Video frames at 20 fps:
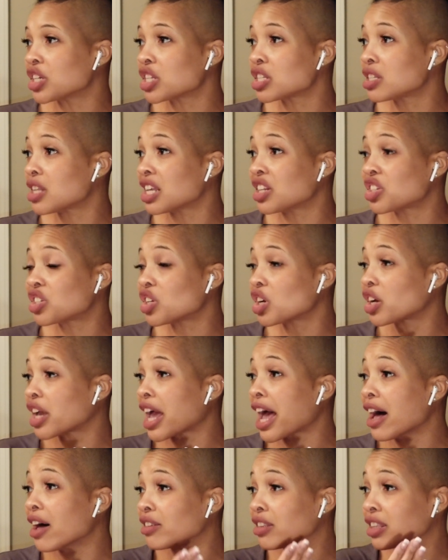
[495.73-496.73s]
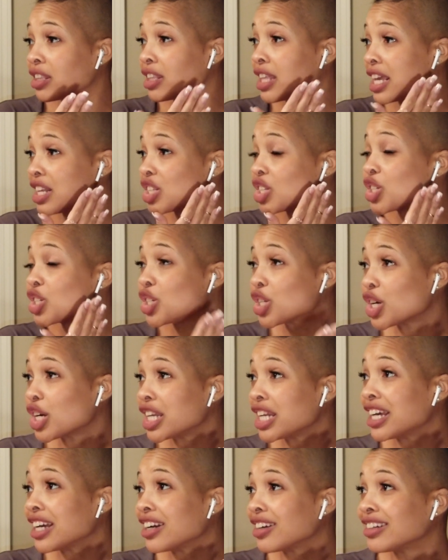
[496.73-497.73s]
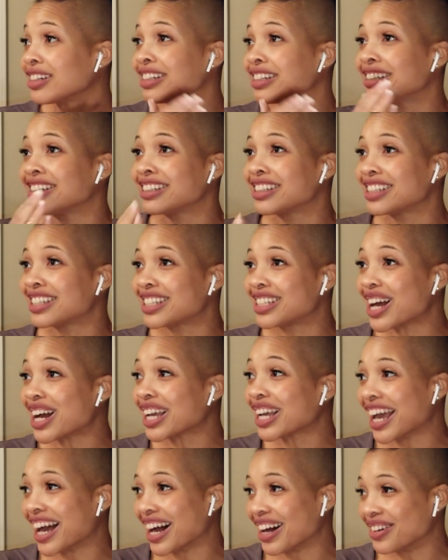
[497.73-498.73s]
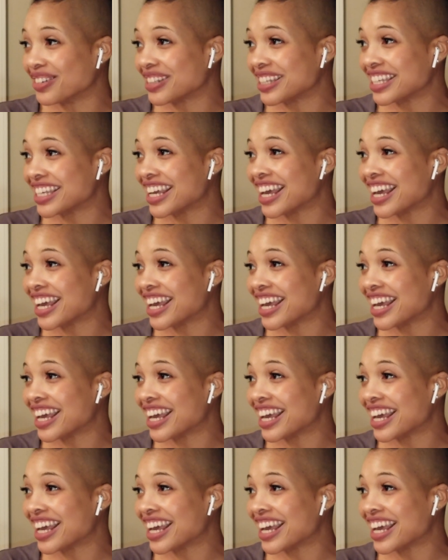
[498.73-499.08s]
stuck out. They stuck out.